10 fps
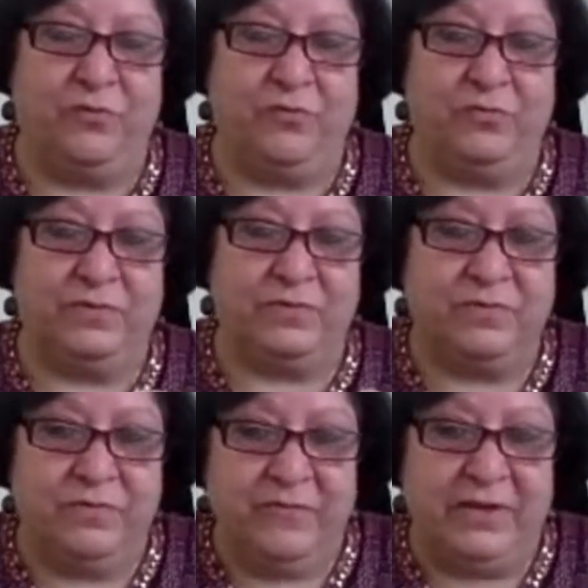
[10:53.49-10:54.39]
So
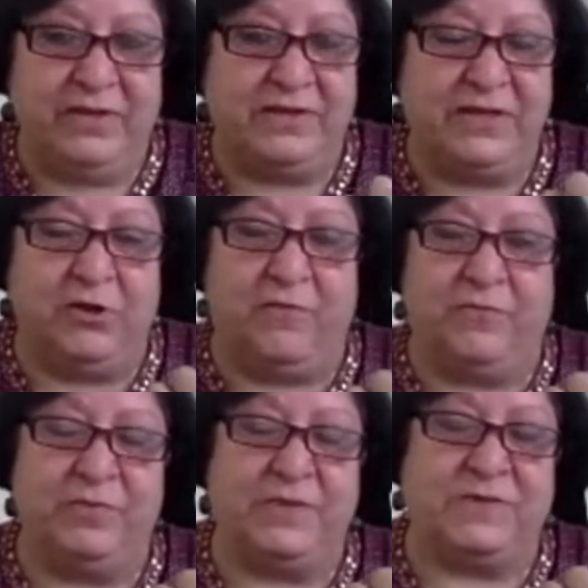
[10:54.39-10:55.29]
when they take
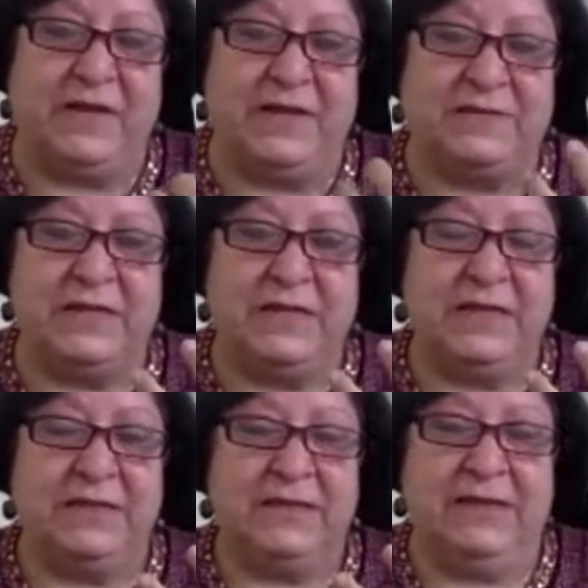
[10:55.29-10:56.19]
off from the strengths,
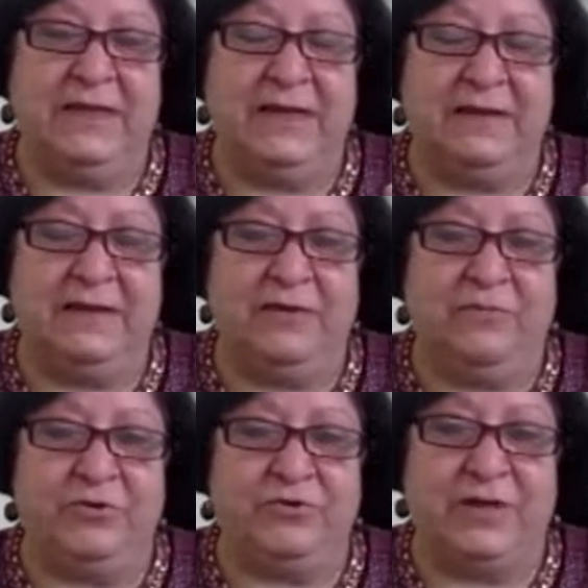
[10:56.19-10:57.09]

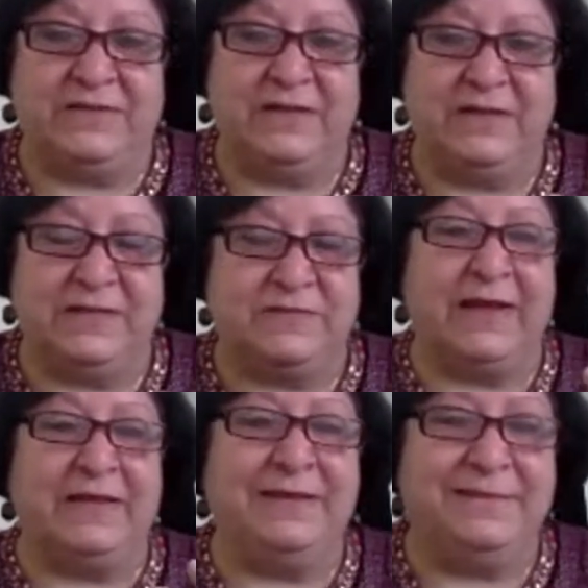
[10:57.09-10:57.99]
what should I say? The
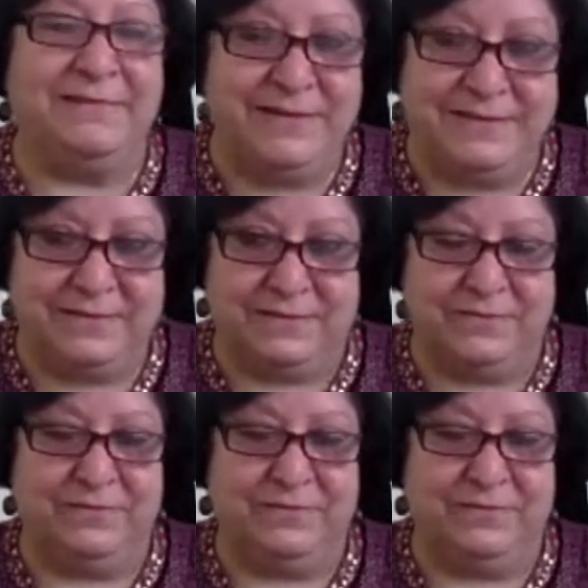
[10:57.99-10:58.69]
strength increases.